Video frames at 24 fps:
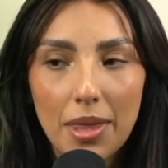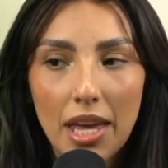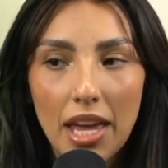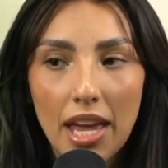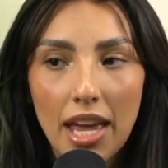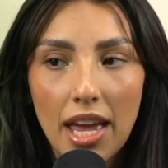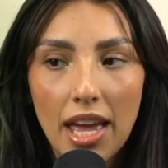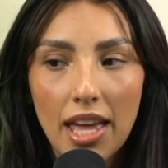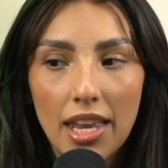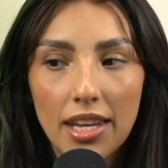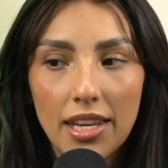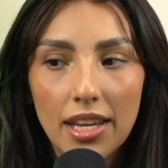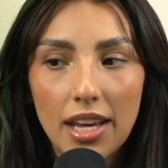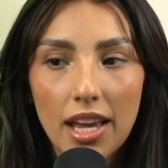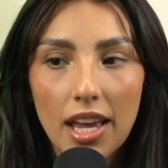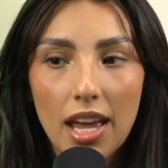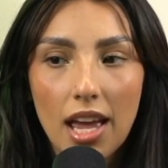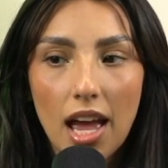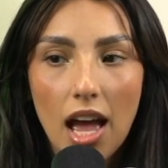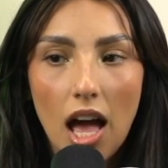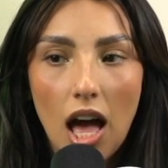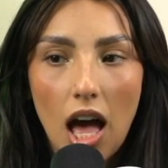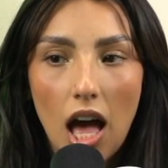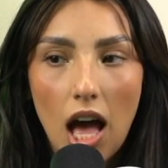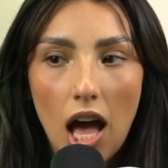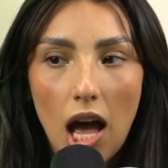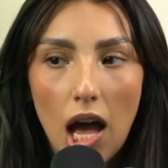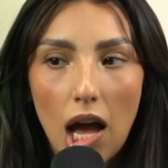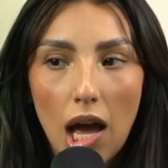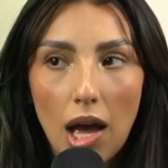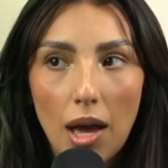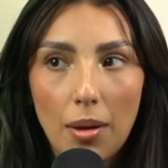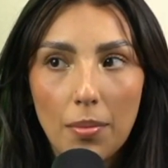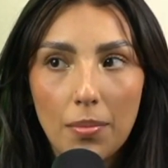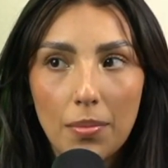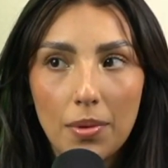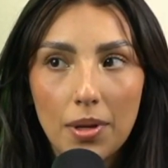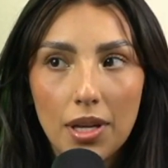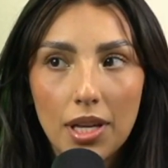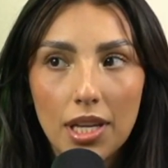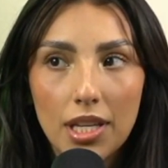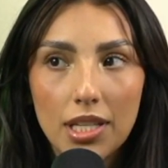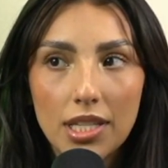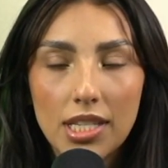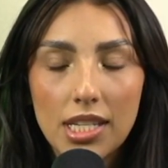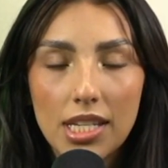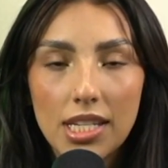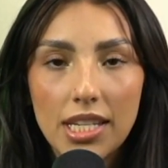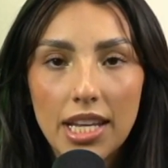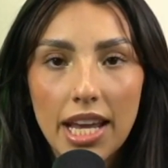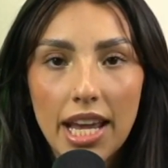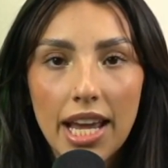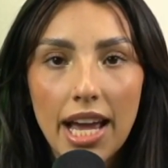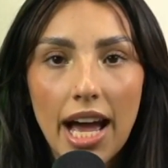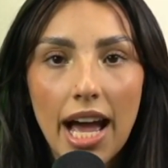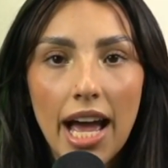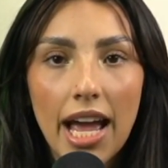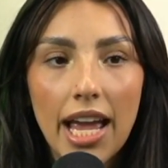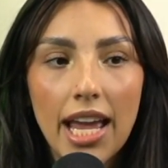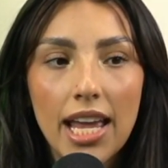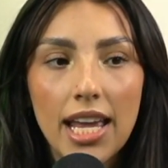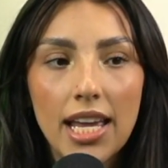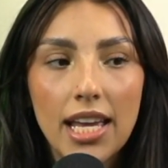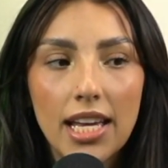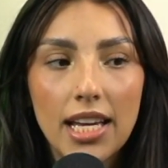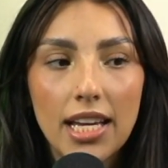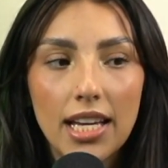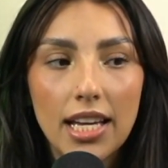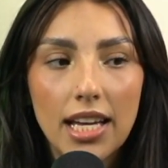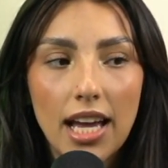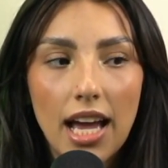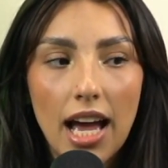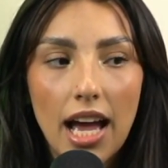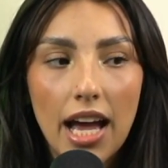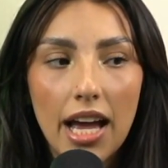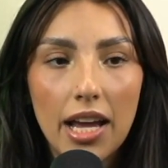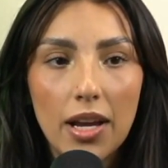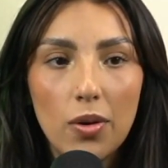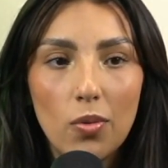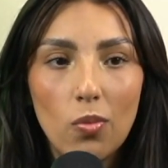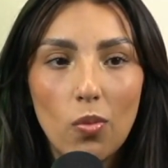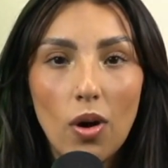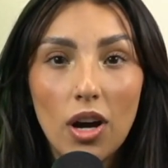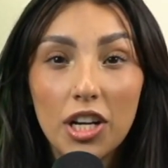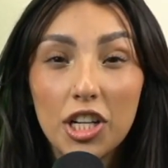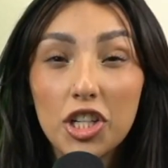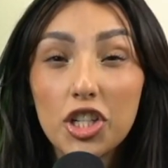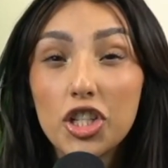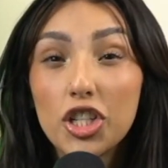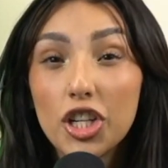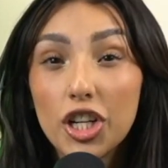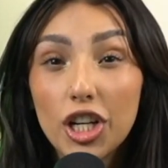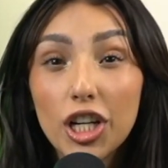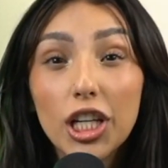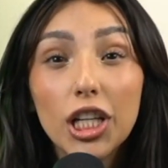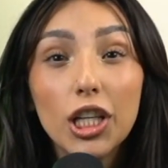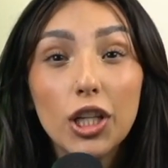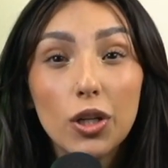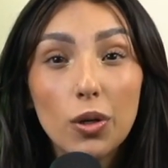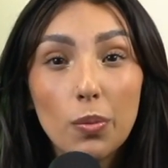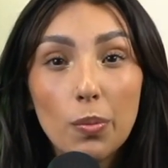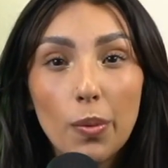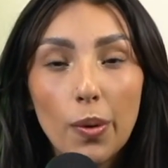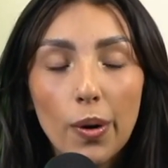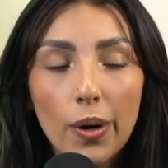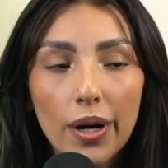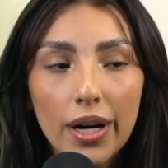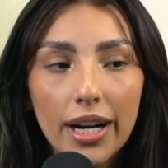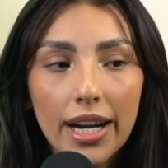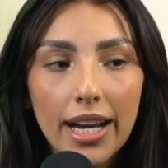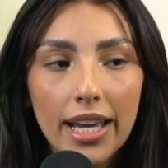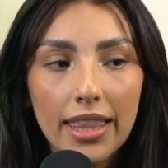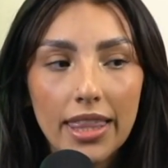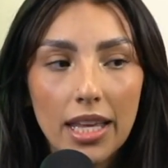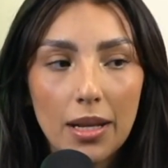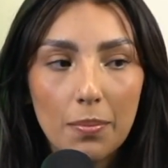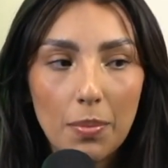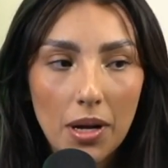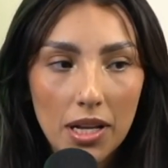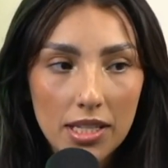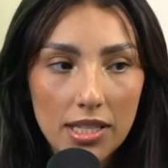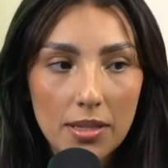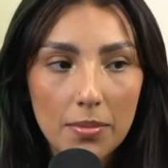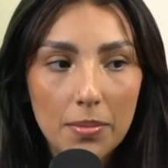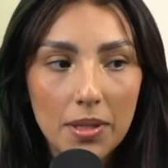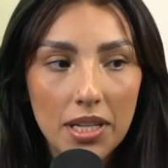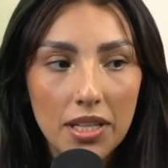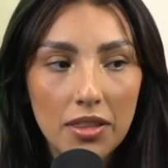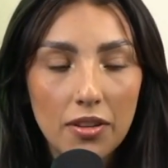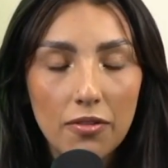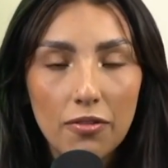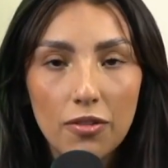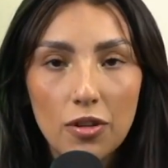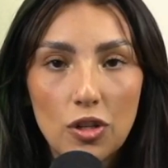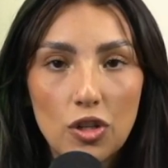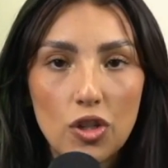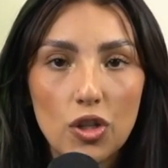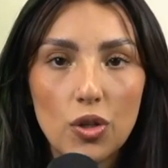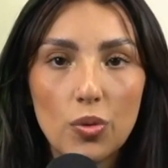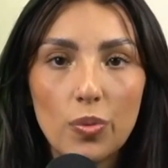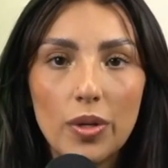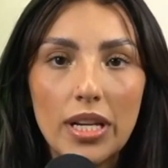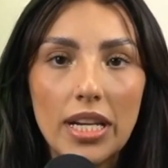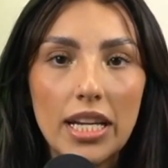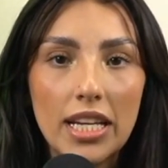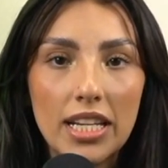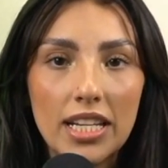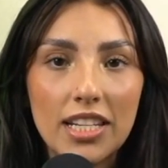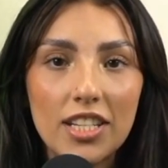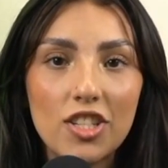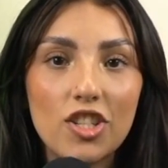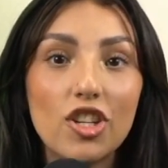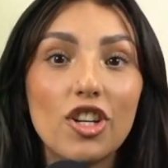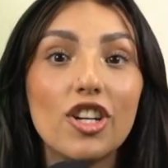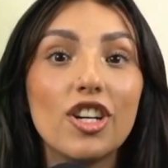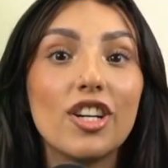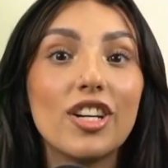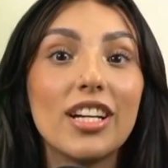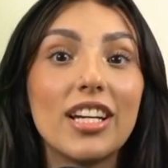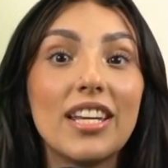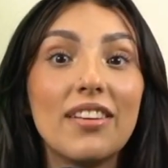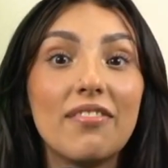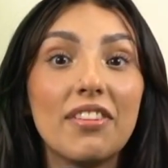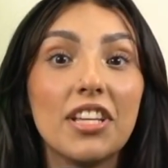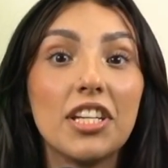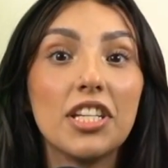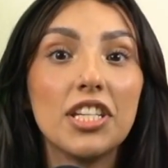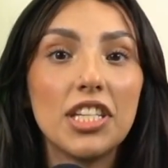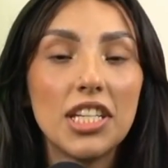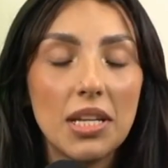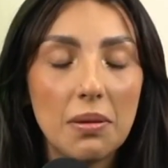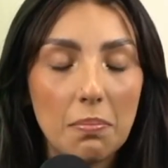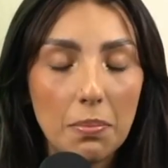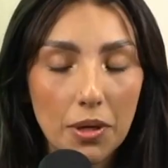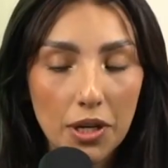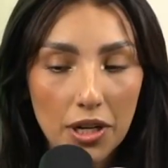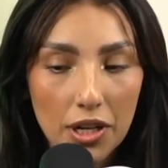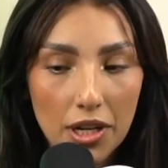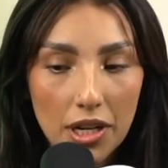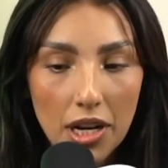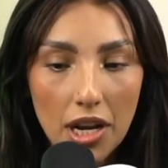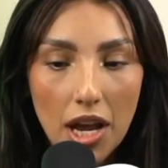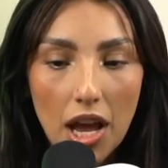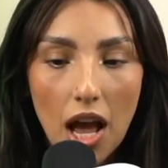And um, today I want to share a little more, and then possibly in the future we can share even deeper.